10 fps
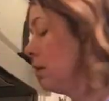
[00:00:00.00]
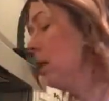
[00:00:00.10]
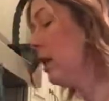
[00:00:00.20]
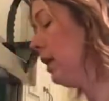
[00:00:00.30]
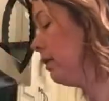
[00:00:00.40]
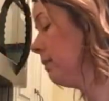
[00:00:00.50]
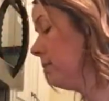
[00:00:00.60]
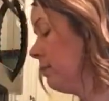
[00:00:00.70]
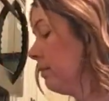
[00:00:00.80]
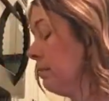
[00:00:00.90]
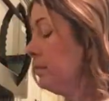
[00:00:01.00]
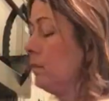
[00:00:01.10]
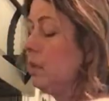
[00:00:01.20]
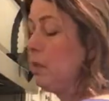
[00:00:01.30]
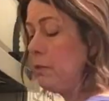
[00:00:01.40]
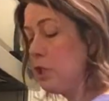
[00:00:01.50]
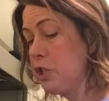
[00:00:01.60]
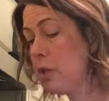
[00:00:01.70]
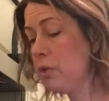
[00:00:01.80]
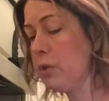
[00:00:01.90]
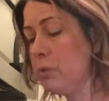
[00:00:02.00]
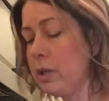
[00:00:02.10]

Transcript: All right, let me show you